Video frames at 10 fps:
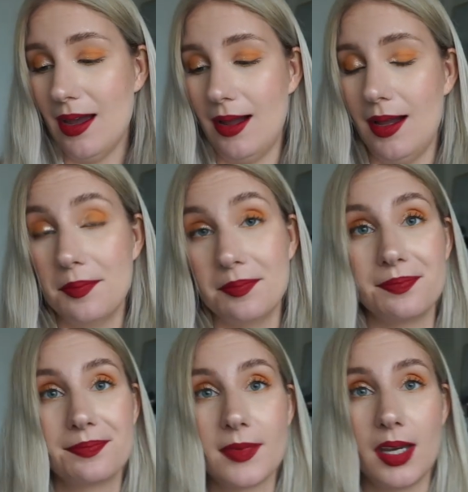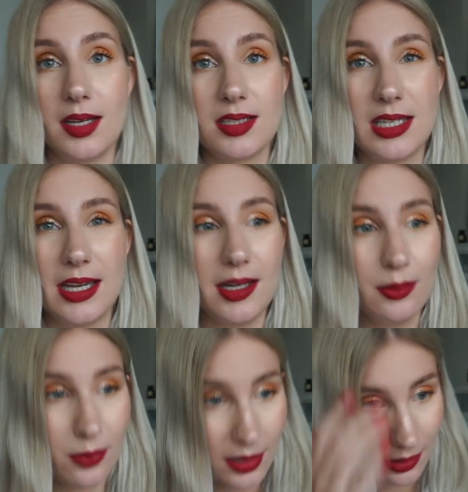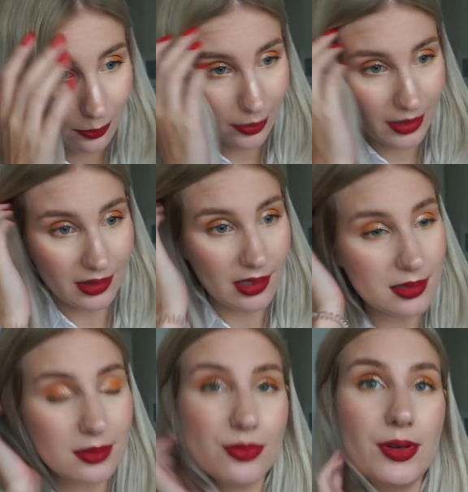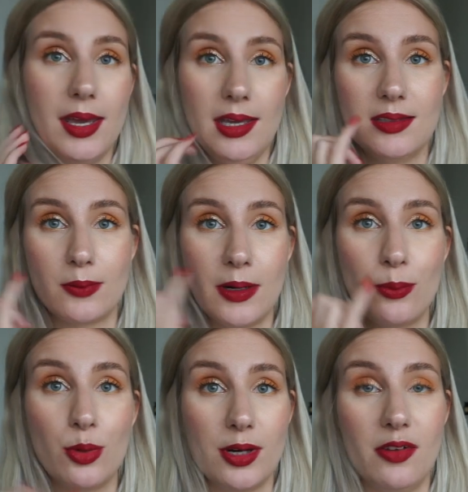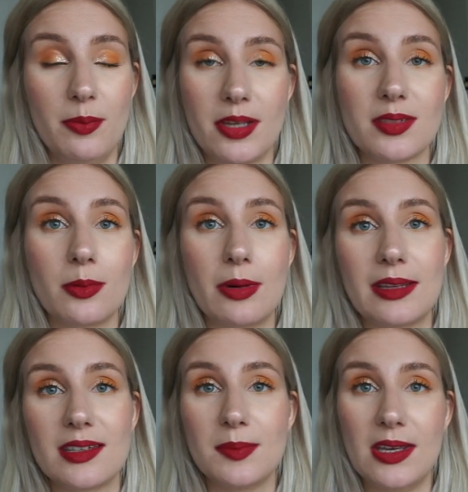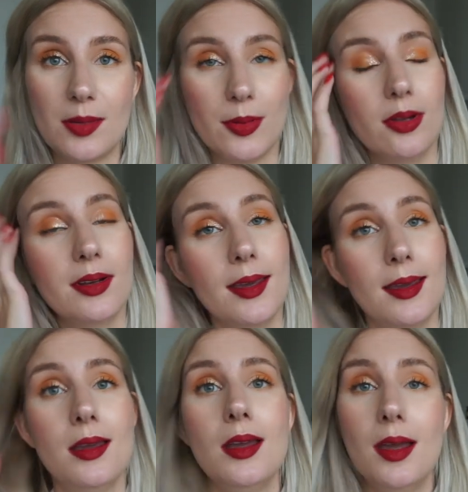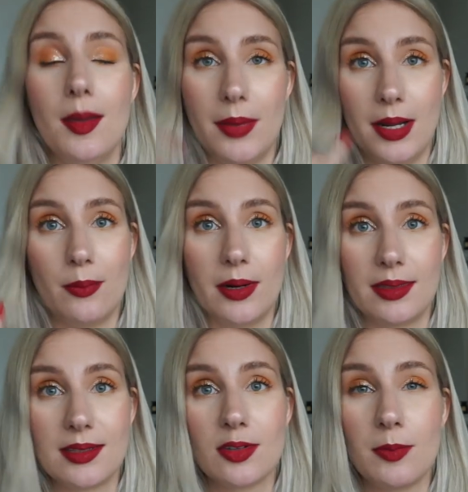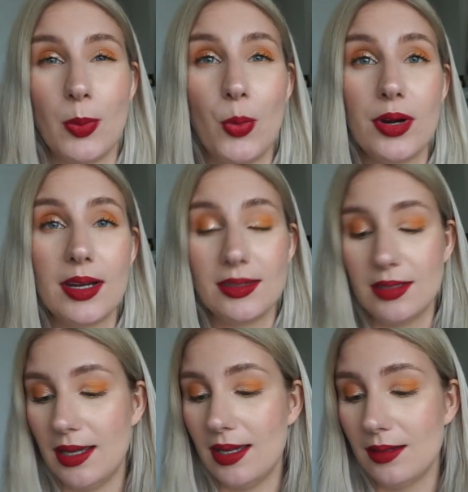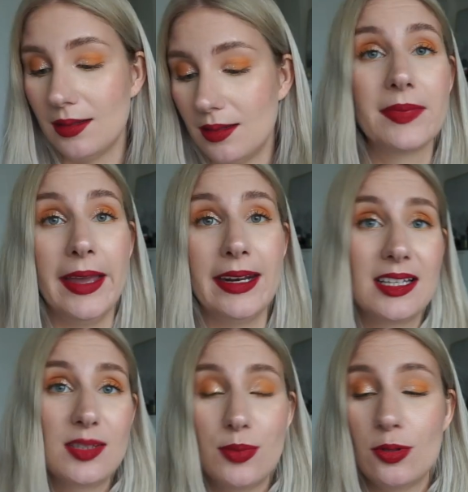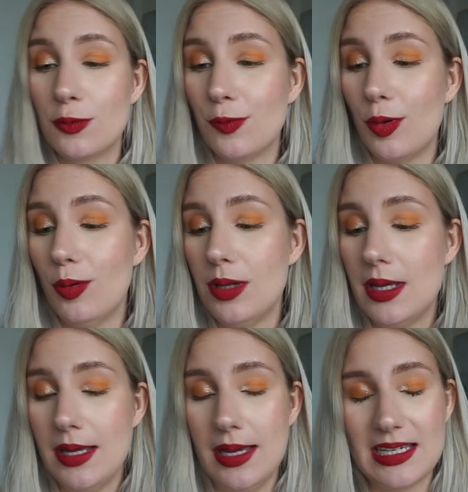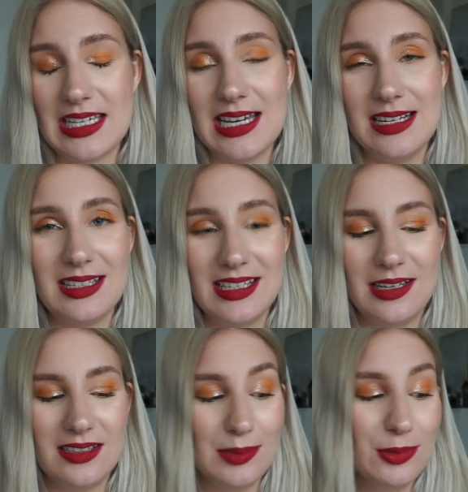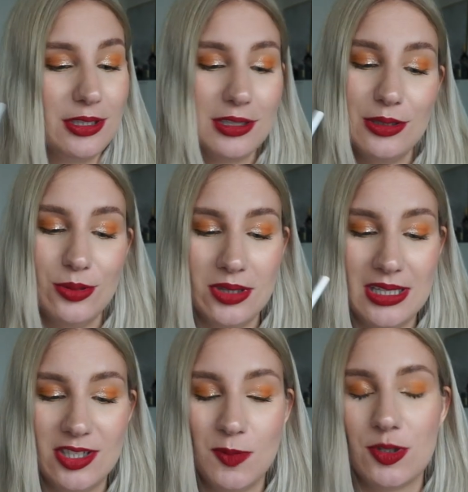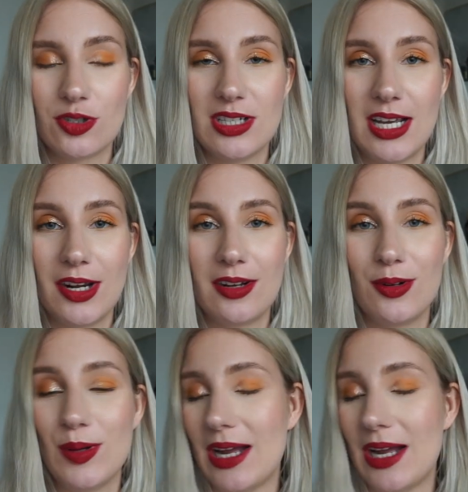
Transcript: I actually kind of I'm wearing this today. It's kind of worn off because I've been wearing this makeup all day, but I'm wearing this on my waterline today, and it's beautiful. Again, kind of similar to the Super Shock Shadow.